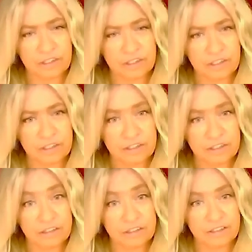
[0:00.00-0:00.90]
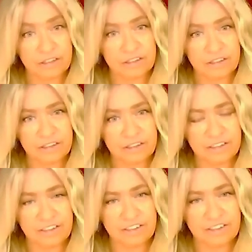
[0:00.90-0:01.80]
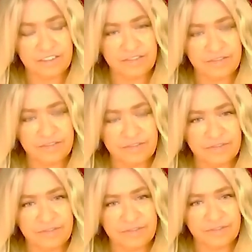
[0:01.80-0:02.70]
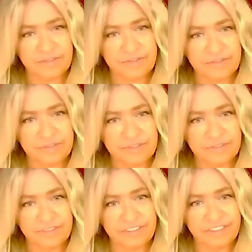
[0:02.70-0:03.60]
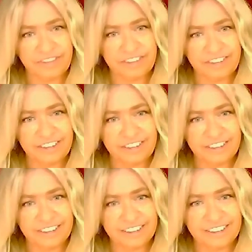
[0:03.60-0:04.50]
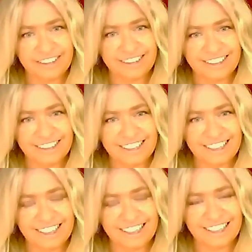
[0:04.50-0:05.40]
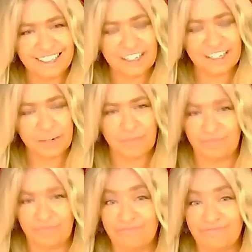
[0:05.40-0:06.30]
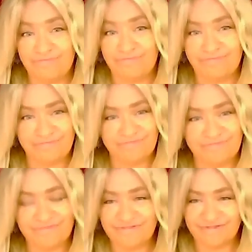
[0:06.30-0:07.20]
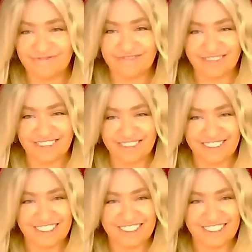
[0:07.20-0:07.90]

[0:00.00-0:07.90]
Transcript: The person shown says nothing.